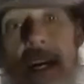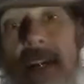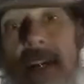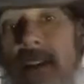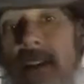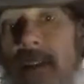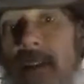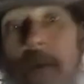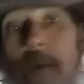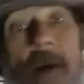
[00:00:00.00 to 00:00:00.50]

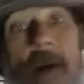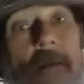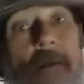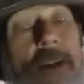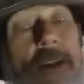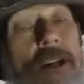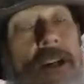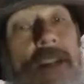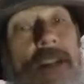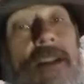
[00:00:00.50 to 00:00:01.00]
the Department
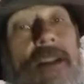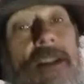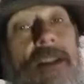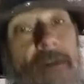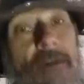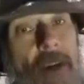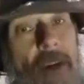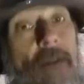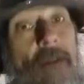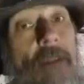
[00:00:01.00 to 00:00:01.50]
of Justice,
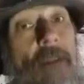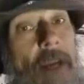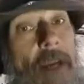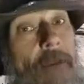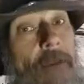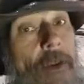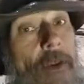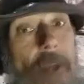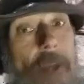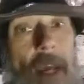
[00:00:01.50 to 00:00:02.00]
federal
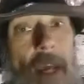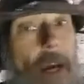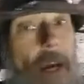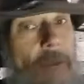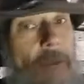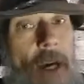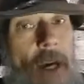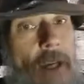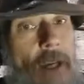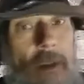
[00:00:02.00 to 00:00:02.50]
level, and they have
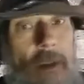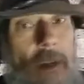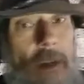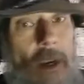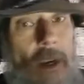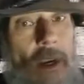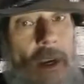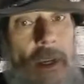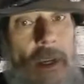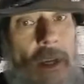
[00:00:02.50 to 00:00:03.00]
not
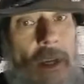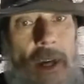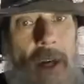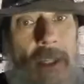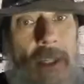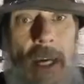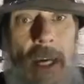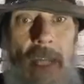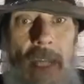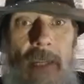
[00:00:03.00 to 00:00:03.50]

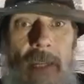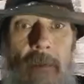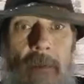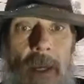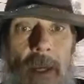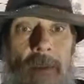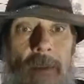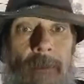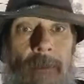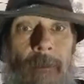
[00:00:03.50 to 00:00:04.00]
contacted
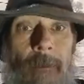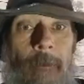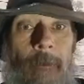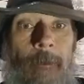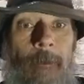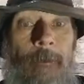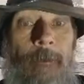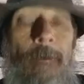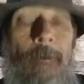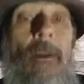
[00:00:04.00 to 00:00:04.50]
me.
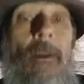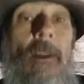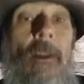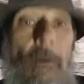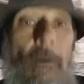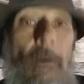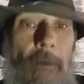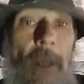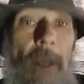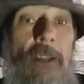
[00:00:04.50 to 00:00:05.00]

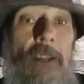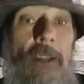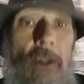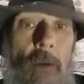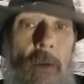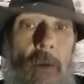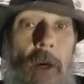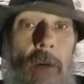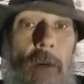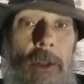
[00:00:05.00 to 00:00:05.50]
The feds are
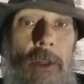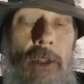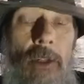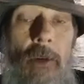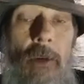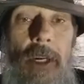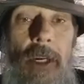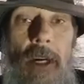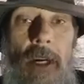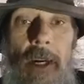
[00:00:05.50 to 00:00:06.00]
aware of what's
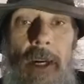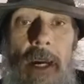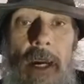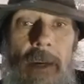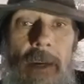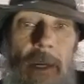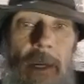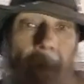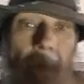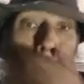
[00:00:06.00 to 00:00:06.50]
going on out
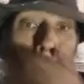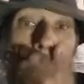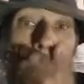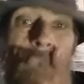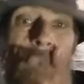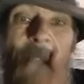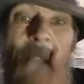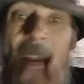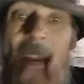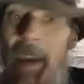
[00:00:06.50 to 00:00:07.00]
here,
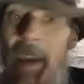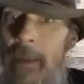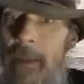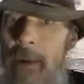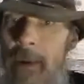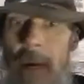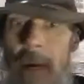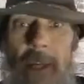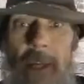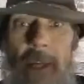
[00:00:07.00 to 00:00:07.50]
and
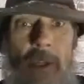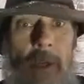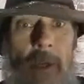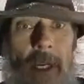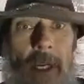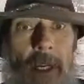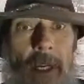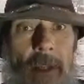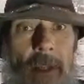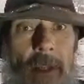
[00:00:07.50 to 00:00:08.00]
they're not doing
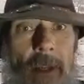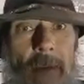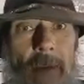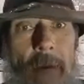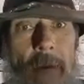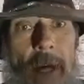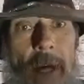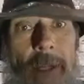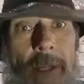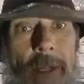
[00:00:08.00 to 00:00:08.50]
anything
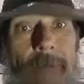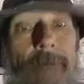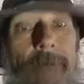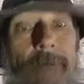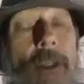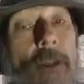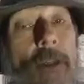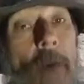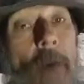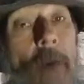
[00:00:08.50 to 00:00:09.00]
about it.
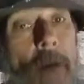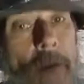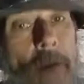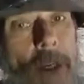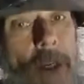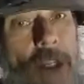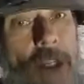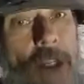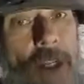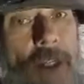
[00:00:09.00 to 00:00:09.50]
The
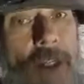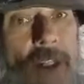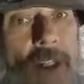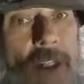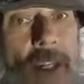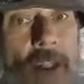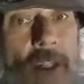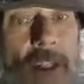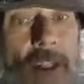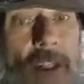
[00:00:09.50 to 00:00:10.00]
Department of
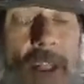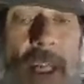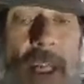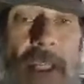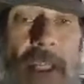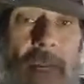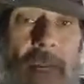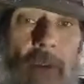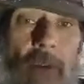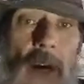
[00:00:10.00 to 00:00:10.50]
Justice at the
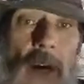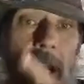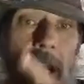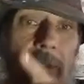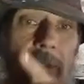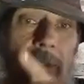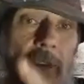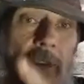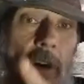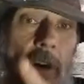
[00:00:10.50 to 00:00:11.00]
state level,
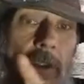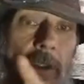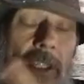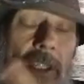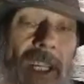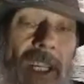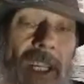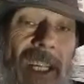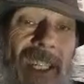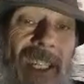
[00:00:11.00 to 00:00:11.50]
I've
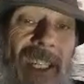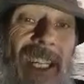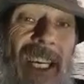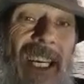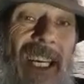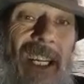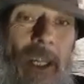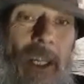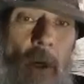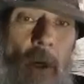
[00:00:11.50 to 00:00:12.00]
called
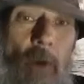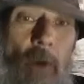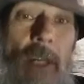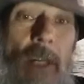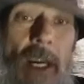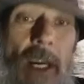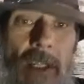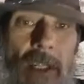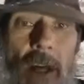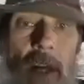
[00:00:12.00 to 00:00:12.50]
Tina
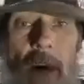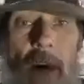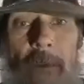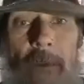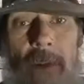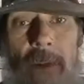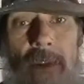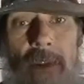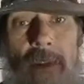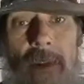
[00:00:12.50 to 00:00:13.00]
Kotek's
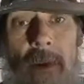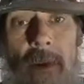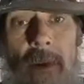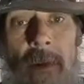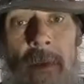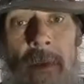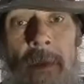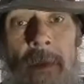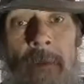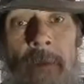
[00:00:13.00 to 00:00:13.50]
office.
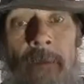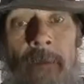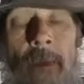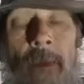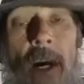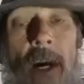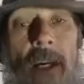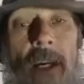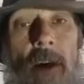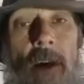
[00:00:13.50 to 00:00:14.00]

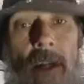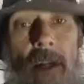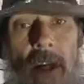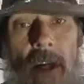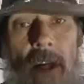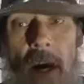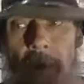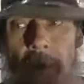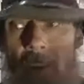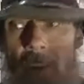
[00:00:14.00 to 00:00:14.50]
I called an
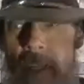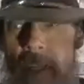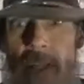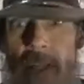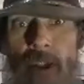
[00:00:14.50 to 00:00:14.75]
office that's